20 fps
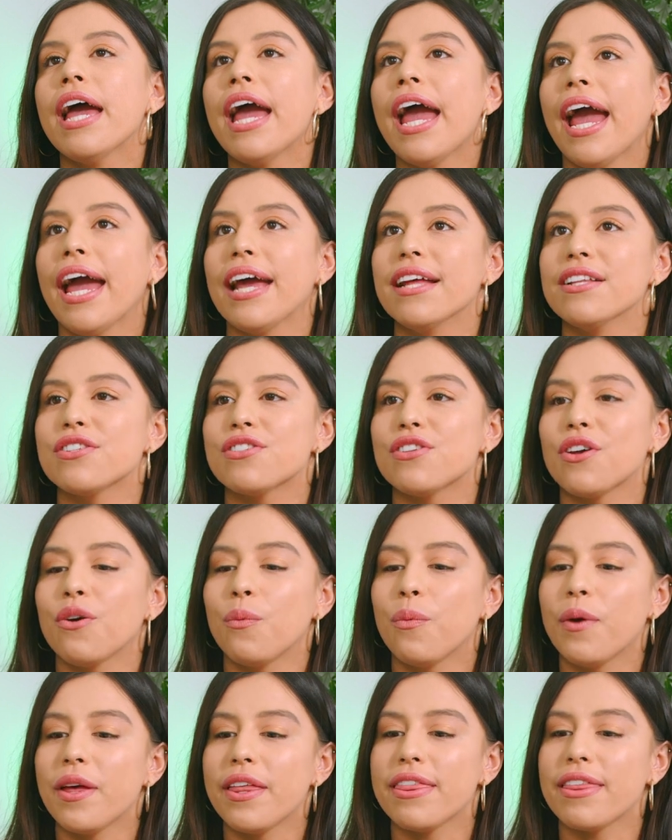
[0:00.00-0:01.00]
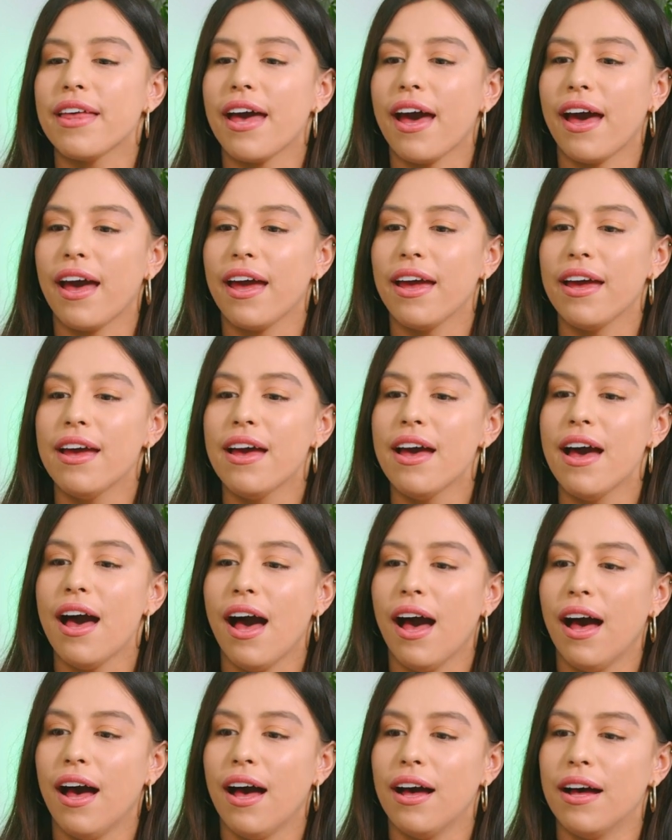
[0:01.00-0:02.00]
And so with that,
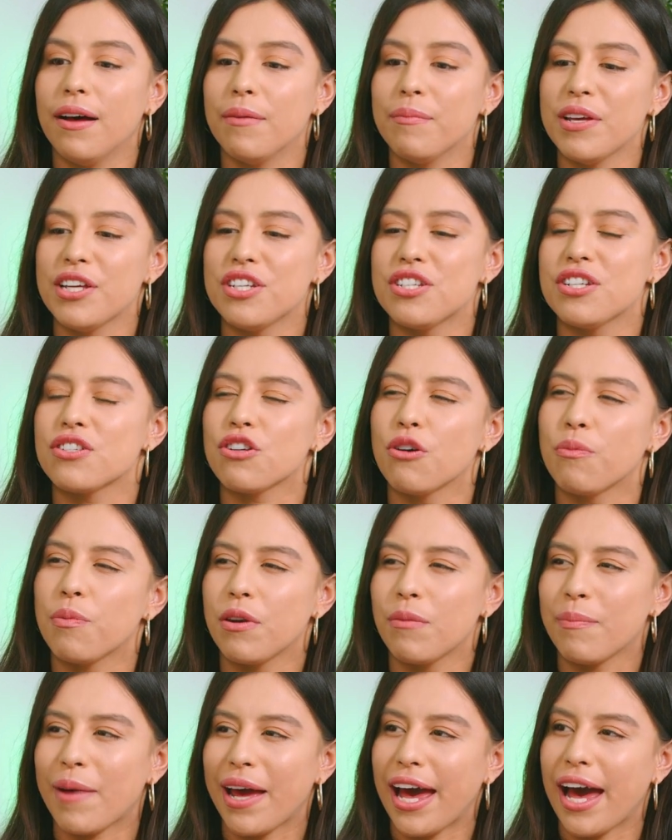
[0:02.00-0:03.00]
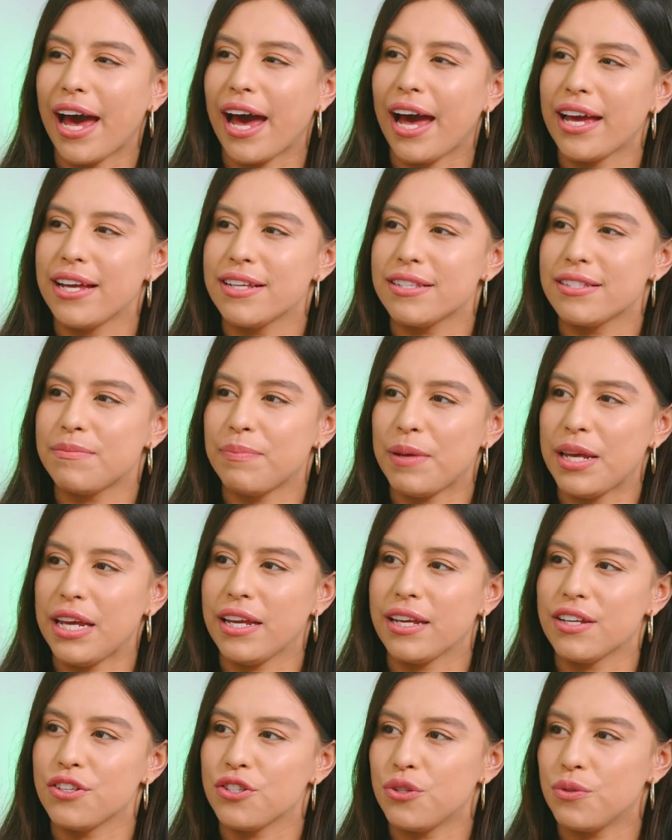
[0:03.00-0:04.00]
it just opened my eyes being
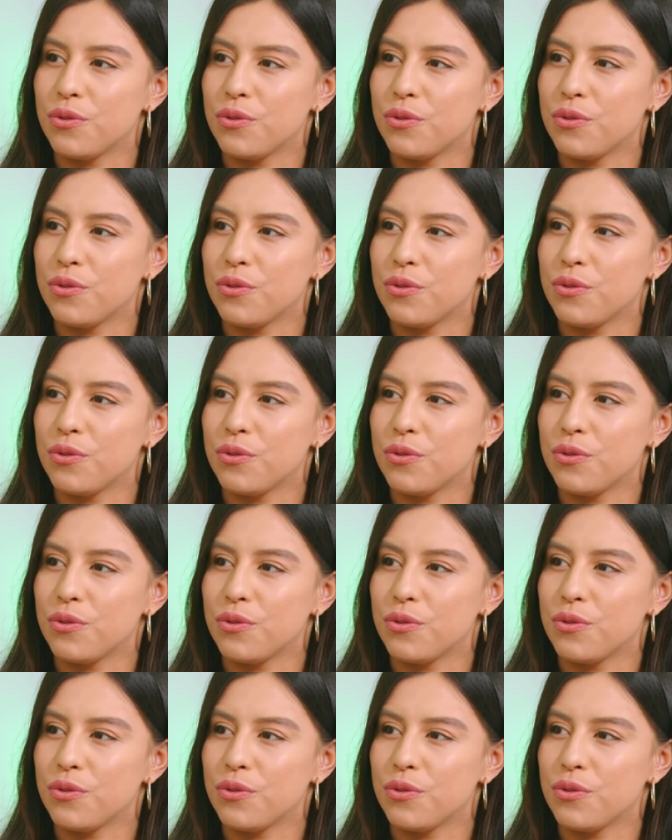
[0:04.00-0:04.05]
in two